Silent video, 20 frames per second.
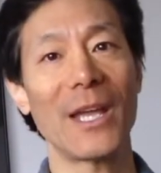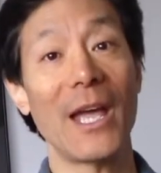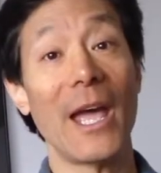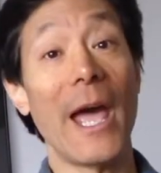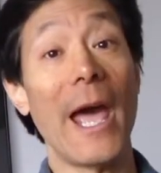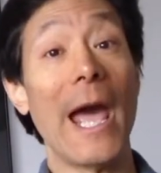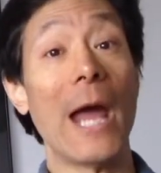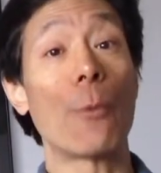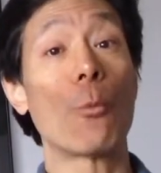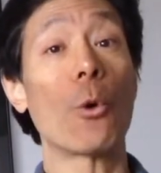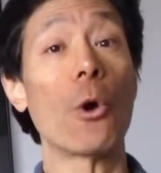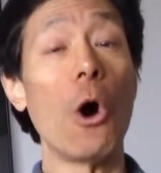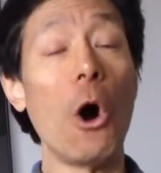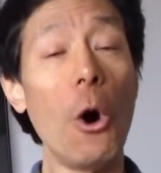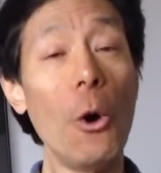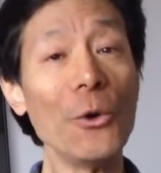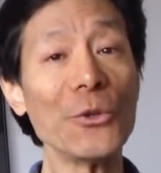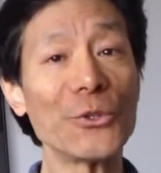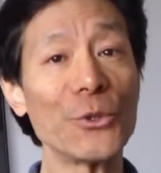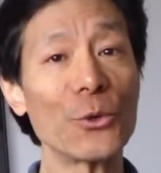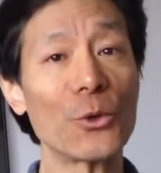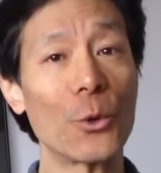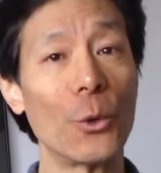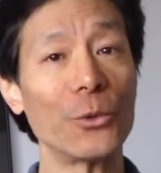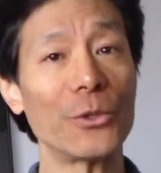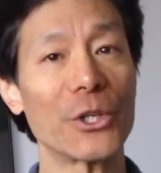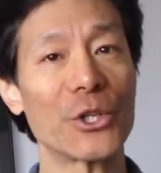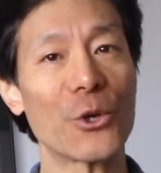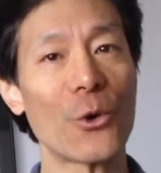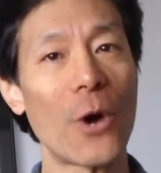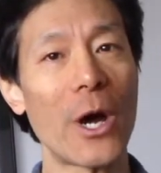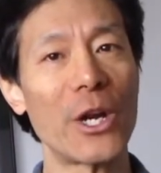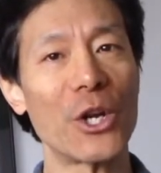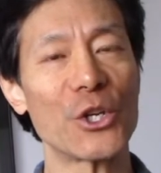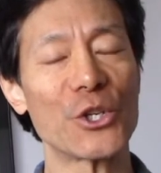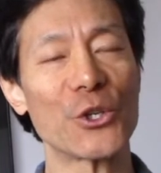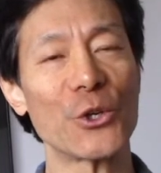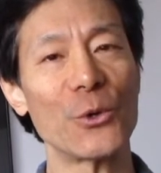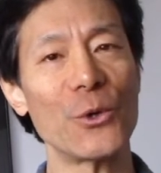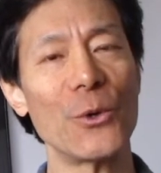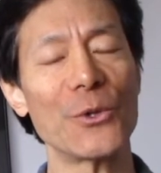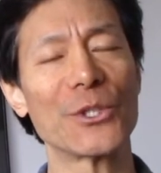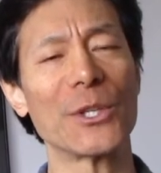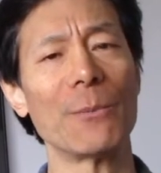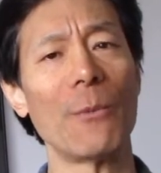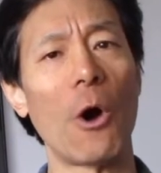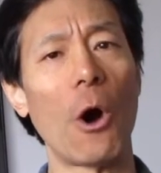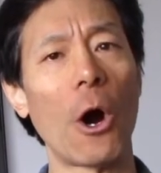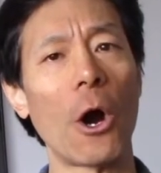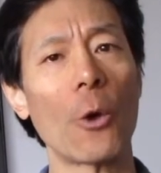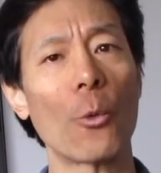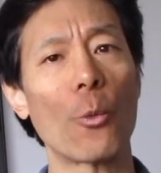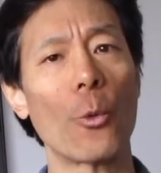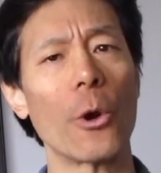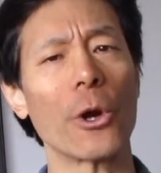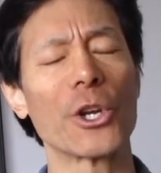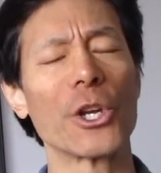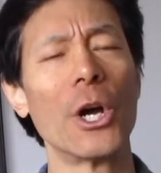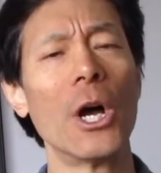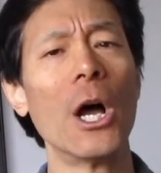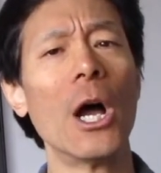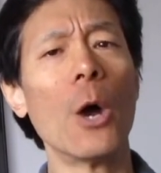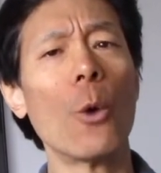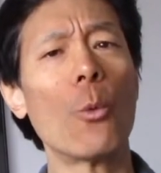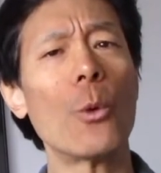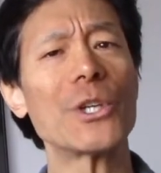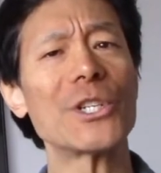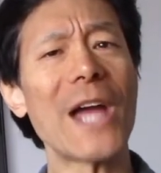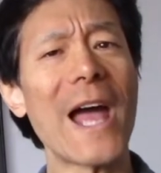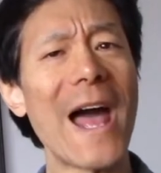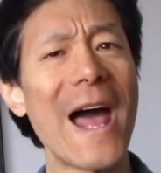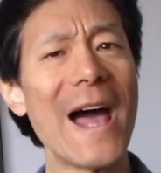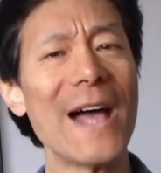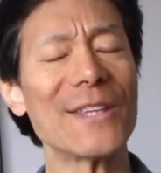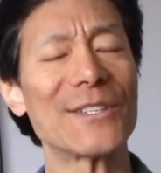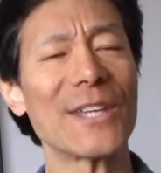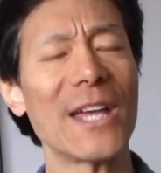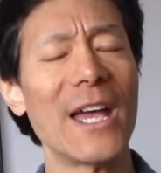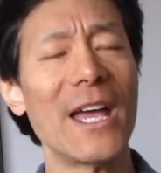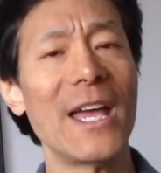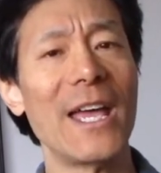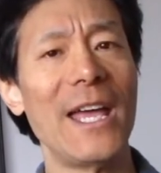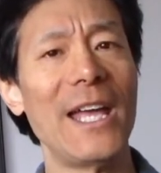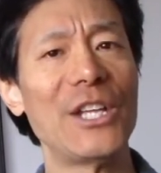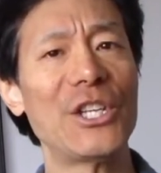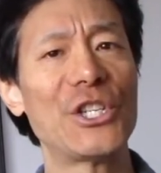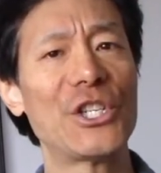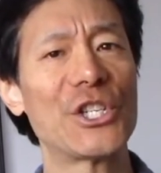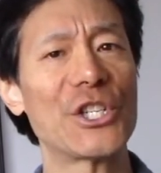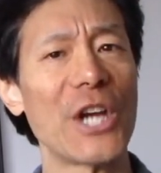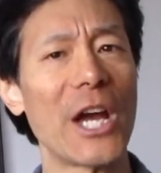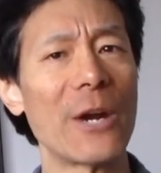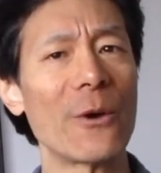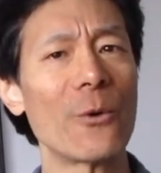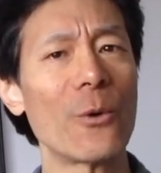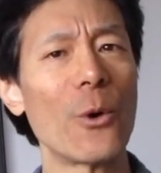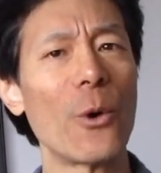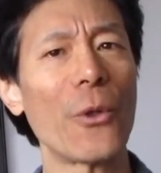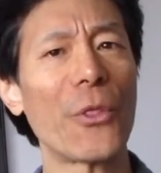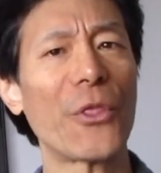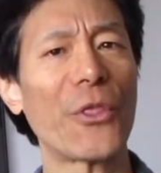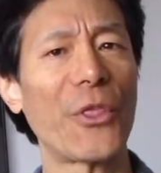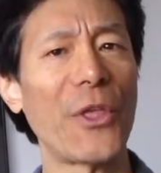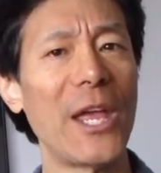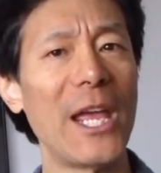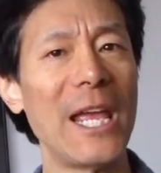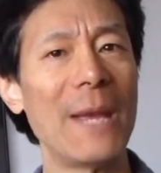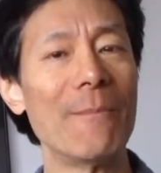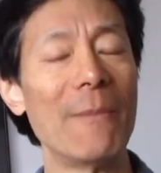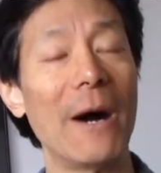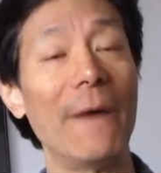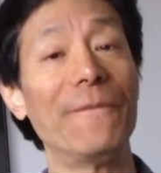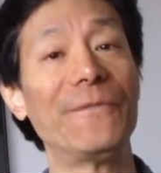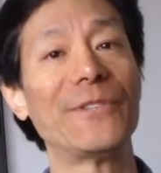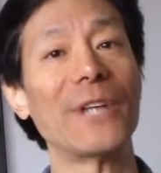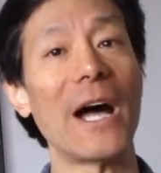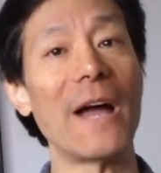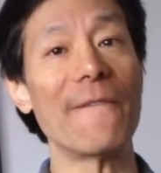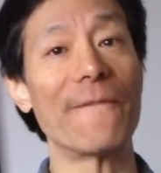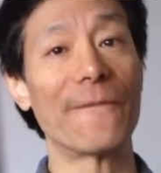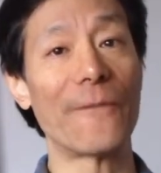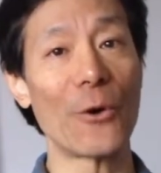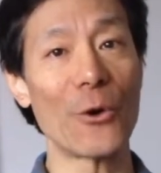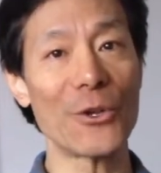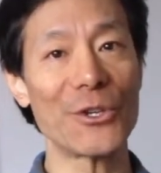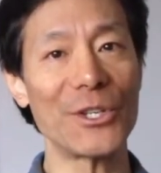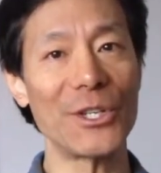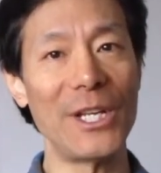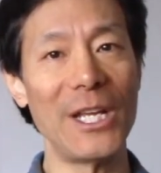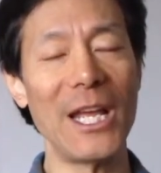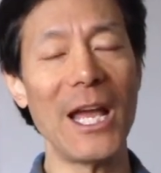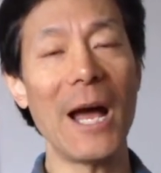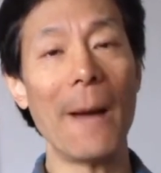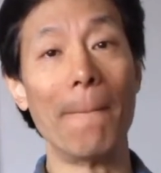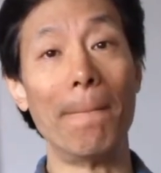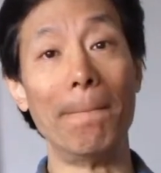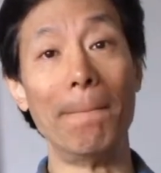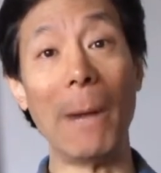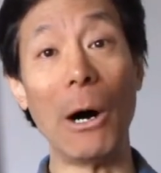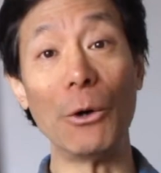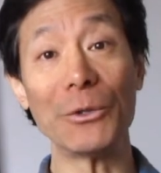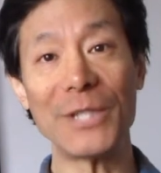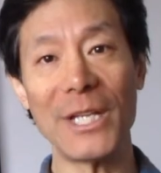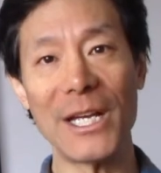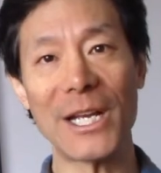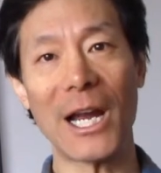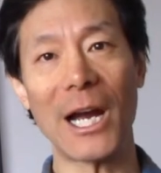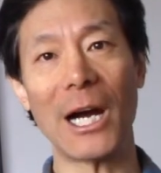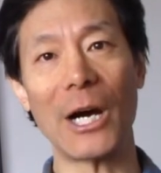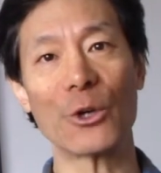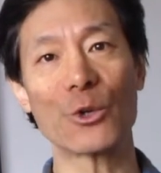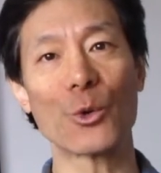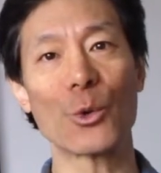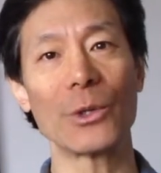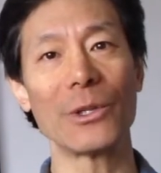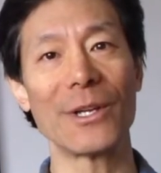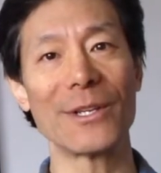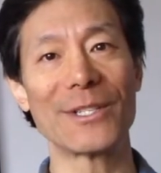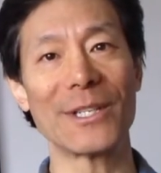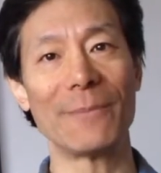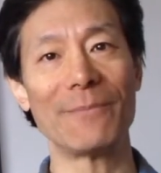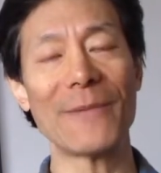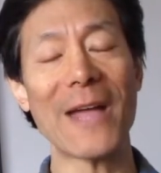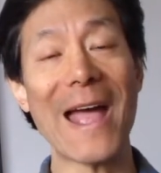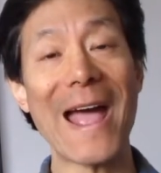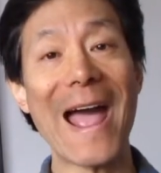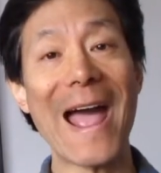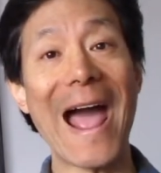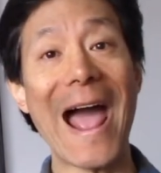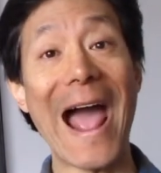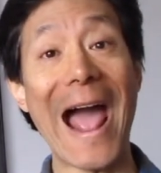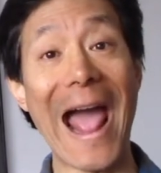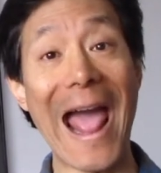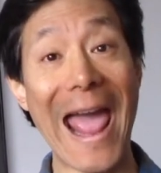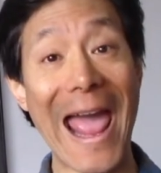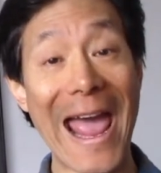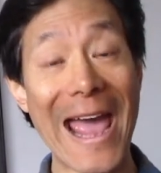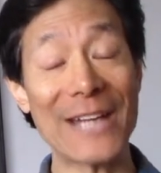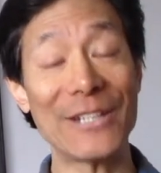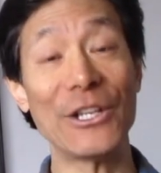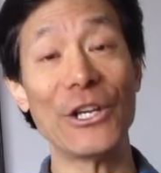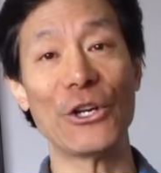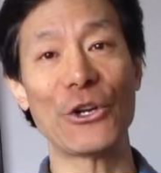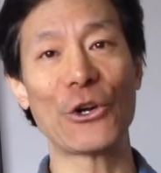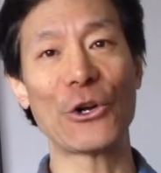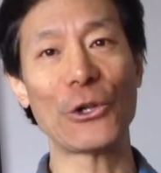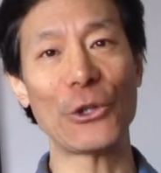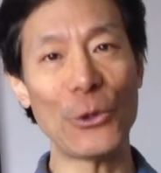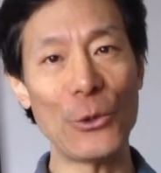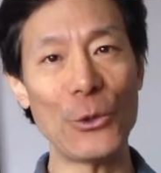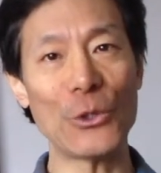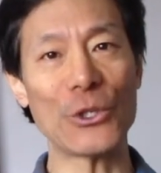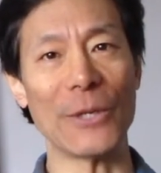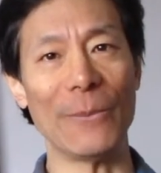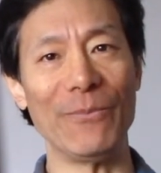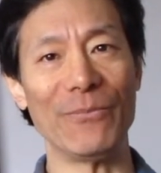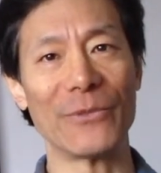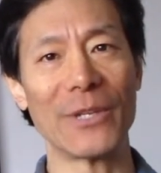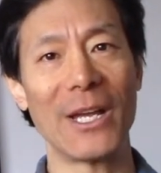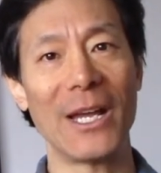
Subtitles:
And we're also going to try to show you some artwork which has a general theme of diversity, multiculturalism, and inclusion.